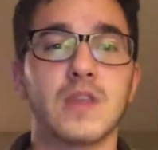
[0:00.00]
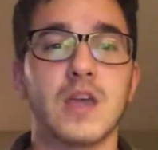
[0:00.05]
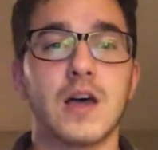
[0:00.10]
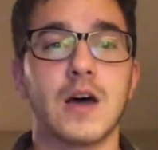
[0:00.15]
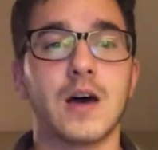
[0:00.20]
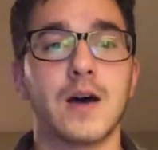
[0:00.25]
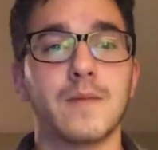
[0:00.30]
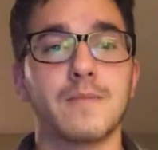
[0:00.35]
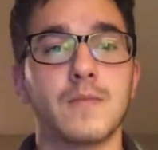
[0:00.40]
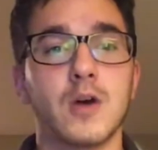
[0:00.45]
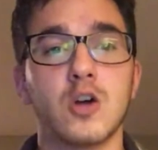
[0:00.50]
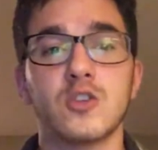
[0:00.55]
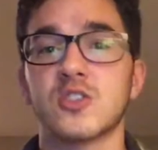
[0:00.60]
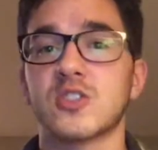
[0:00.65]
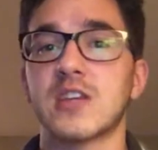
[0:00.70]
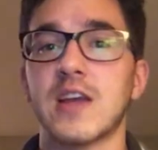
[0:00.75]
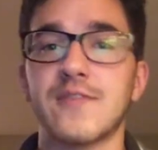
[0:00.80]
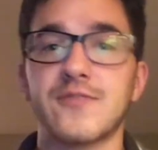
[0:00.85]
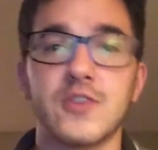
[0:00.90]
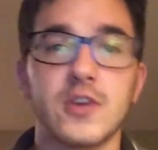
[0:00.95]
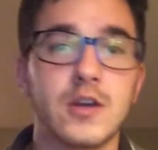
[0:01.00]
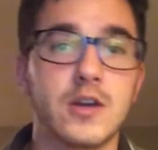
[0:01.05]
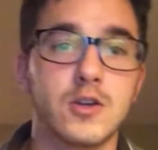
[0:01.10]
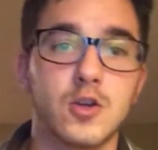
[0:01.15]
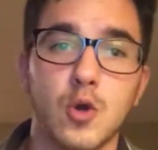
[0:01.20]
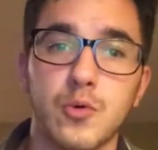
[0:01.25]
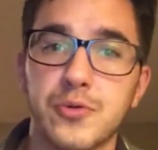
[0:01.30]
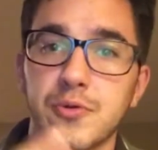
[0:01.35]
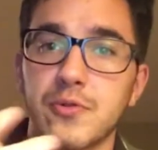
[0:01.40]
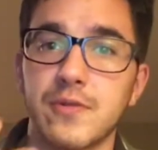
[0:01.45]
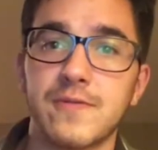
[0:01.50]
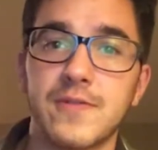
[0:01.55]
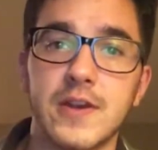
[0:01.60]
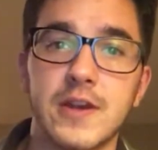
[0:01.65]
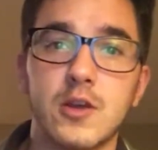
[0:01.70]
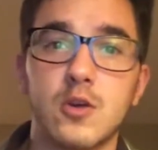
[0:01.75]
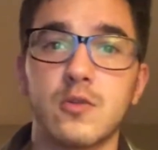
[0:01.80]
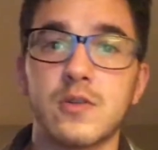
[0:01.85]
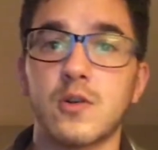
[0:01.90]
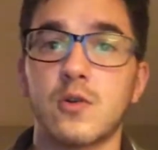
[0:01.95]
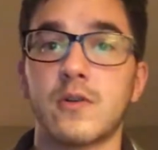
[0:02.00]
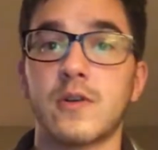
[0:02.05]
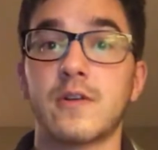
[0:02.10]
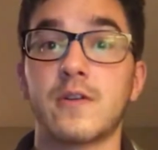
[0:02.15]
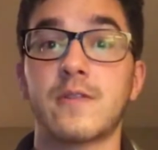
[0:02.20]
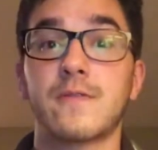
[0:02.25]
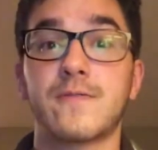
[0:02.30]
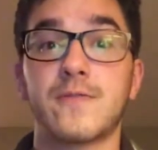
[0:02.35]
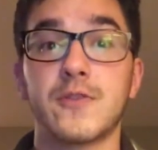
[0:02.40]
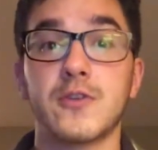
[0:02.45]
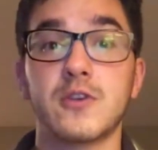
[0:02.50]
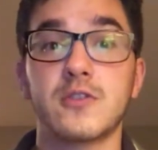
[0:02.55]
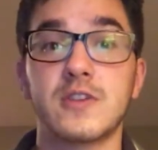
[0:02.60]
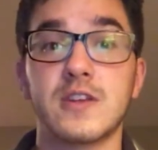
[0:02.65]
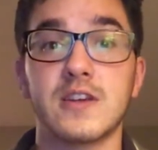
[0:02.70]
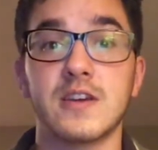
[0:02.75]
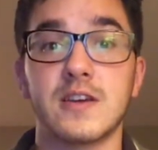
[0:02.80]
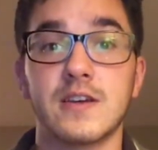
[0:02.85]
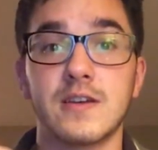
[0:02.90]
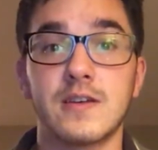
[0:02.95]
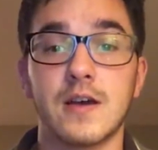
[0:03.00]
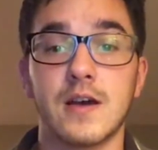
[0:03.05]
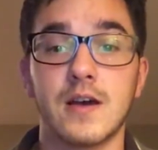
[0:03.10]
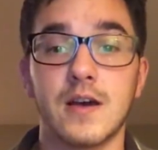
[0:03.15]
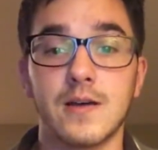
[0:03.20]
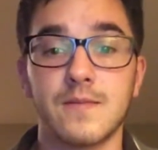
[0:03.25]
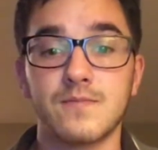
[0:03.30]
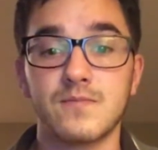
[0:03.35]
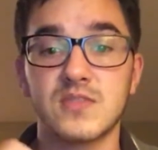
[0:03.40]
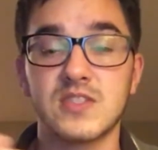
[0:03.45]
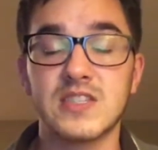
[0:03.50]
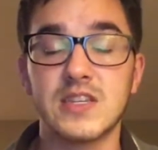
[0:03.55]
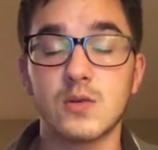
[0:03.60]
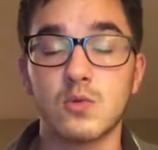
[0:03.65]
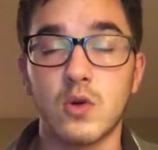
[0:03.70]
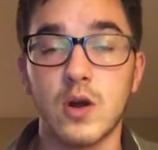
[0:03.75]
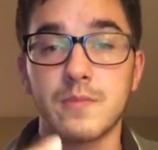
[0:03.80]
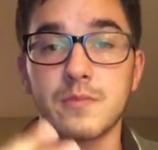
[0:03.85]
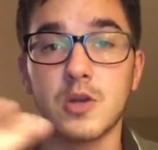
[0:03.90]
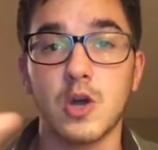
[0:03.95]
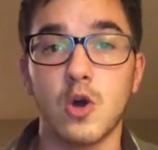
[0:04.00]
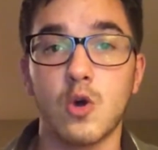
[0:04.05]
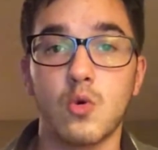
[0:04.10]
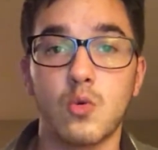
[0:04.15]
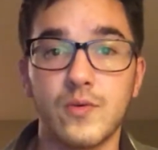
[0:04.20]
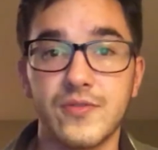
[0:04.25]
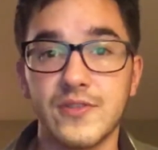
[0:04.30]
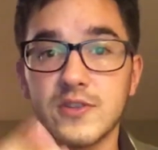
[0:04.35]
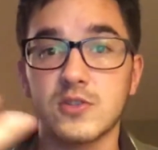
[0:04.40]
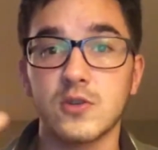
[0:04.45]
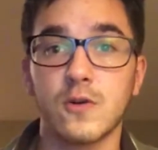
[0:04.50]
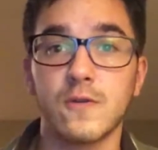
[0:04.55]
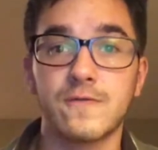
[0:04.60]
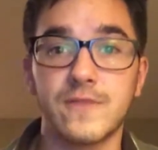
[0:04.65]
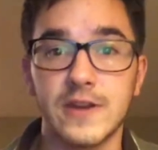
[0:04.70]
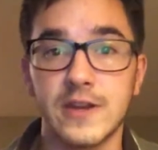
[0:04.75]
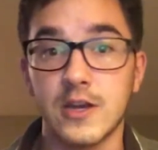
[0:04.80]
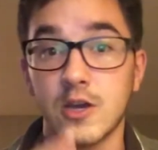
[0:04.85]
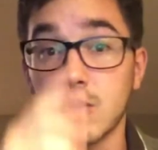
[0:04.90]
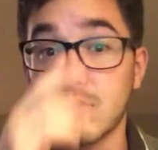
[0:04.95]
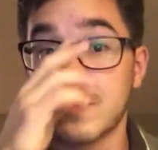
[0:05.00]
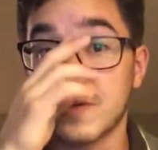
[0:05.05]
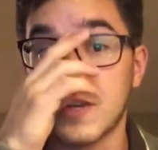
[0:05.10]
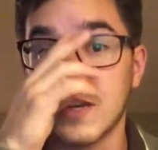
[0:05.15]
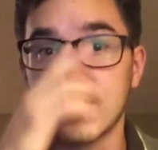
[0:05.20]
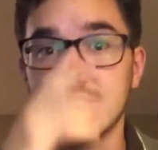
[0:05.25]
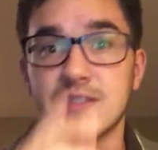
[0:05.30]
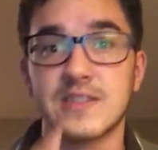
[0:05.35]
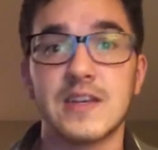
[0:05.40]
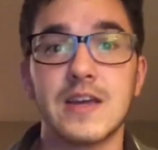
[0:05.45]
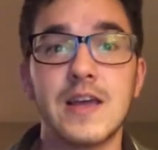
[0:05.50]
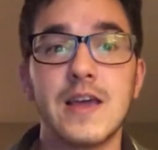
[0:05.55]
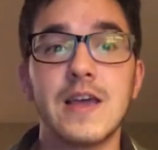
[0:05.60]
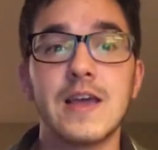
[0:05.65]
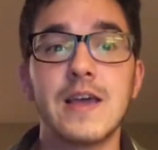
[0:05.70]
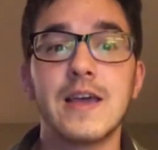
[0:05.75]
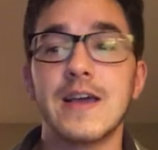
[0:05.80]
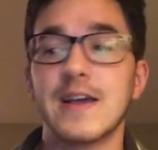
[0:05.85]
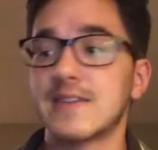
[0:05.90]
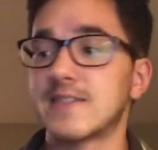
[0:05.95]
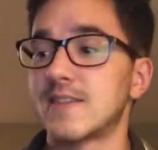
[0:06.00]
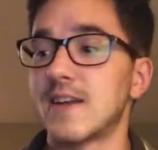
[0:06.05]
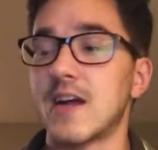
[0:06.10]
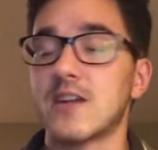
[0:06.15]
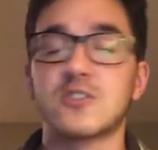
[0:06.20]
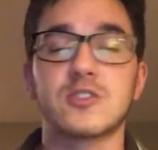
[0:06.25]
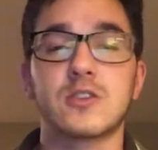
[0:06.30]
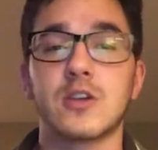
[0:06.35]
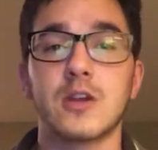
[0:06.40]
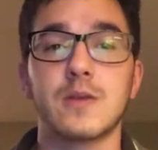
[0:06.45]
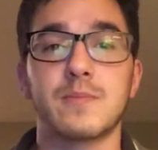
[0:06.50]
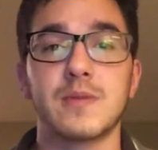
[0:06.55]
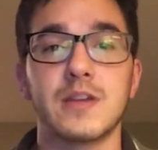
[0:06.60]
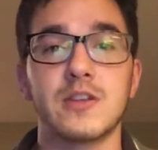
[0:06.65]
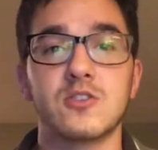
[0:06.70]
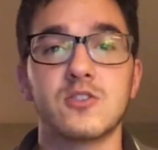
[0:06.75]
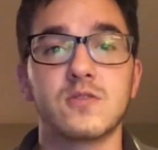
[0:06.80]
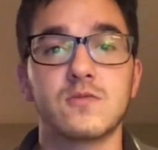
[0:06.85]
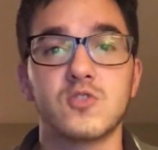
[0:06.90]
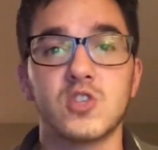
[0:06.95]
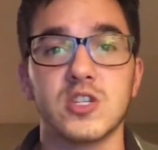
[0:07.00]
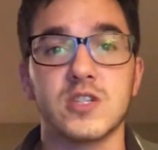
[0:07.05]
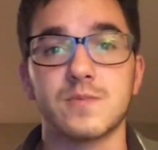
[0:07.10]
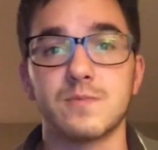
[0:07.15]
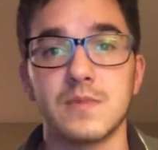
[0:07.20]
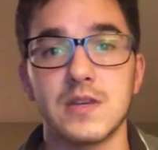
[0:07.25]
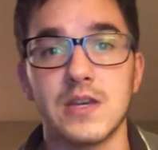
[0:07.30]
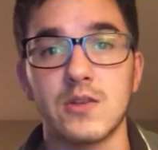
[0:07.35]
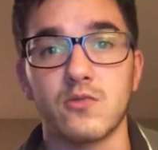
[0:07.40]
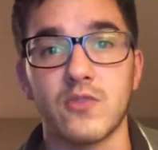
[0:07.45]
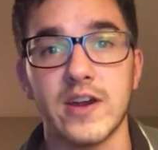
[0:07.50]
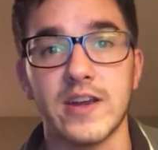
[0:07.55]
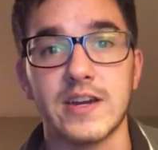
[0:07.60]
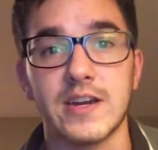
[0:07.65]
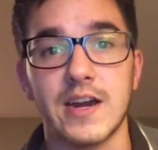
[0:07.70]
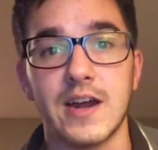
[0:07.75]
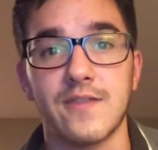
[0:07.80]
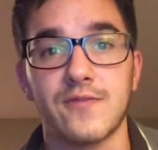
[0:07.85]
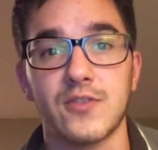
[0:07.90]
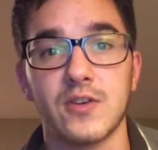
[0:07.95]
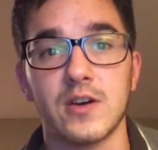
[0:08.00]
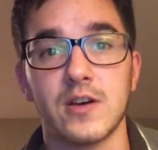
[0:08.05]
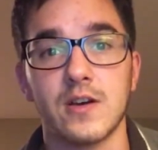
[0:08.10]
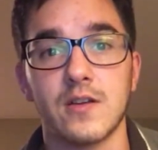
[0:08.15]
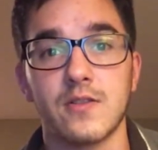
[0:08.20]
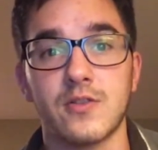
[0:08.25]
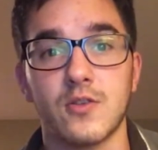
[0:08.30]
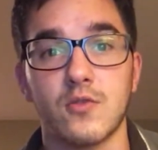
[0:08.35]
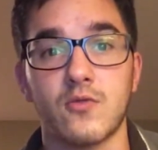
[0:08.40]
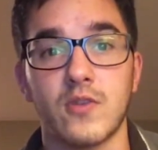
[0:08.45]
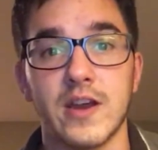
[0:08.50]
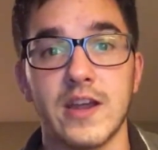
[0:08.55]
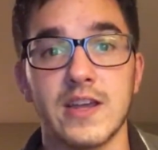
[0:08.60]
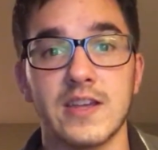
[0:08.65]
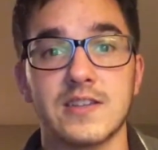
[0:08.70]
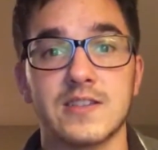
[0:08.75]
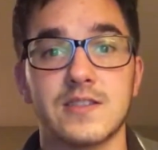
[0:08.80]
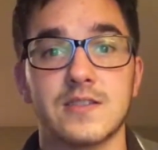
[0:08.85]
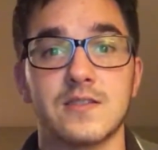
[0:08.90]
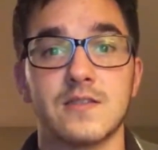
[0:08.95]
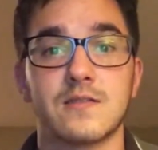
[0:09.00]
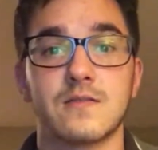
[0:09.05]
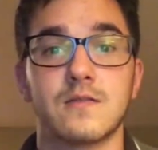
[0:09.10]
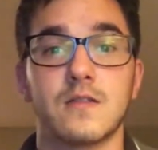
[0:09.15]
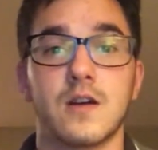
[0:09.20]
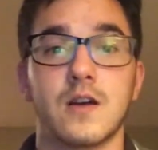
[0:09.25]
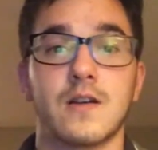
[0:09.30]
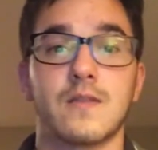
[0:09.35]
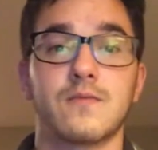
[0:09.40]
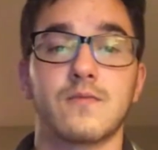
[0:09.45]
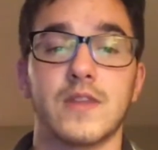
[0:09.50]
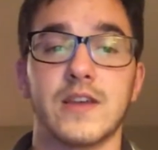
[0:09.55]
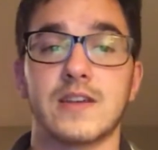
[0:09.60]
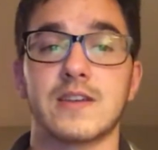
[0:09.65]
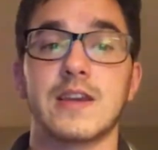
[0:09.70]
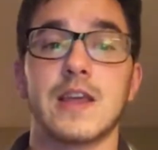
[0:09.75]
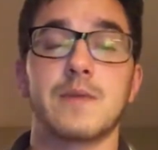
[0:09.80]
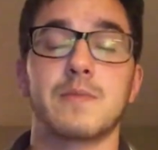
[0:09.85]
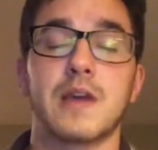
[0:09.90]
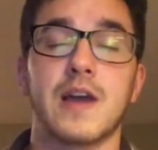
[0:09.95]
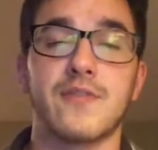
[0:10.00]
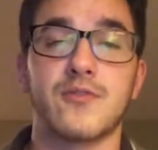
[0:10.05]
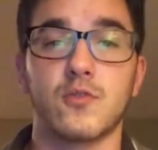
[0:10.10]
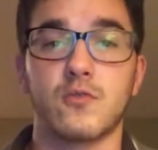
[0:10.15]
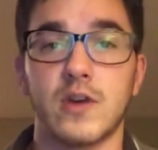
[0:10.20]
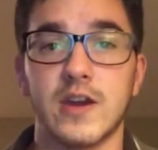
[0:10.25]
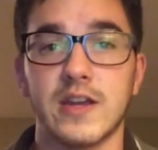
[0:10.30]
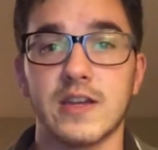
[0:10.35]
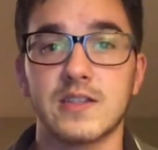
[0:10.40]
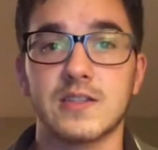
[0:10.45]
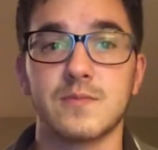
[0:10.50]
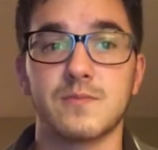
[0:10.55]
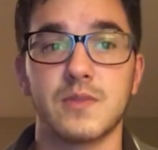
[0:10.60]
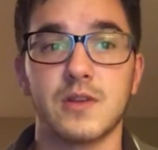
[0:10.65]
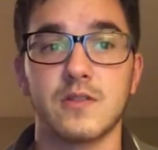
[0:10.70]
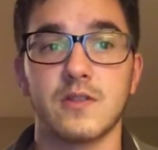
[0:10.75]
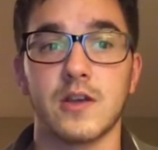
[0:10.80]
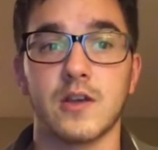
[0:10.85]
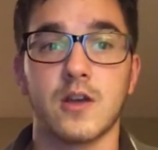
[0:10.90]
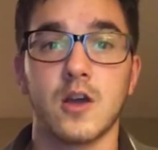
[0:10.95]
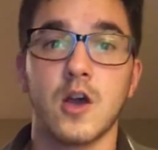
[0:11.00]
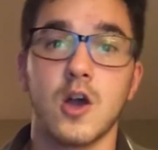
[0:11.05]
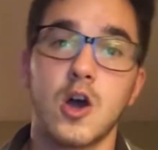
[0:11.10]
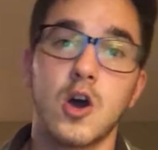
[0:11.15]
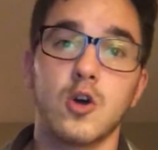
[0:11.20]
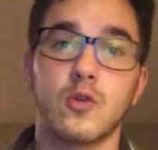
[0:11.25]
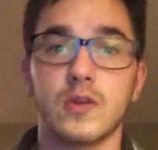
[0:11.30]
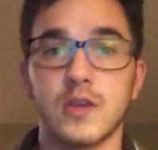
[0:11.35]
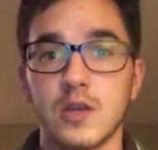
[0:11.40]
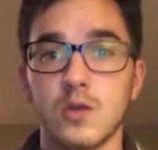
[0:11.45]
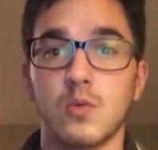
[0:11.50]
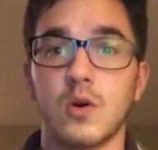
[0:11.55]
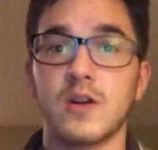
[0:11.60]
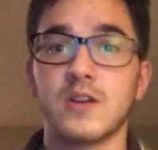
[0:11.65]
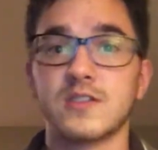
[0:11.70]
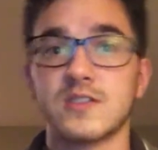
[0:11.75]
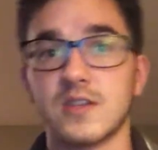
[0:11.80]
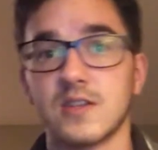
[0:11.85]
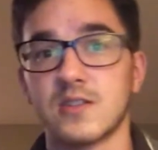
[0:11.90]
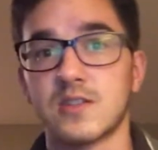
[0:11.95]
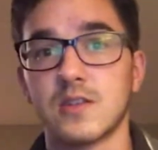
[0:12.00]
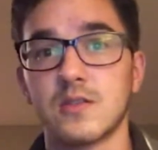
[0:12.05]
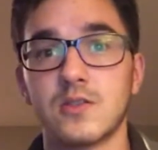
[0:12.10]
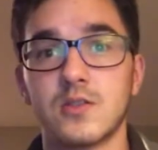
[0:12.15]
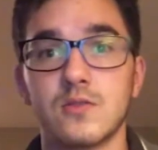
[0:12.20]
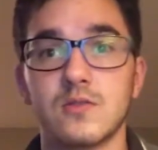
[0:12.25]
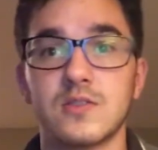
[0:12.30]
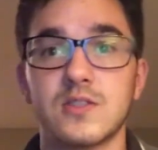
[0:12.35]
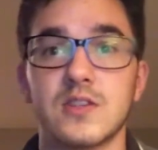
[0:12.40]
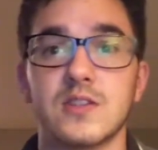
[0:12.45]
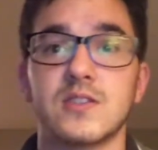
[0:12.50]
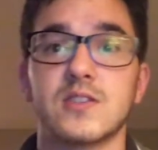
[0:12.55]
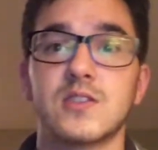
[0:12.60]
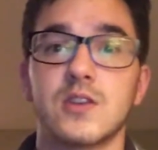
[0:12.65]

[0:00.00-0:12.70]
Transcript: I'll just have to go through the video in order for you to see where I'm going with this whole video, because it's not gonna be just me ranking off the ranks and like naming off the ranks and being like, oh, E1 is this, E2 is this.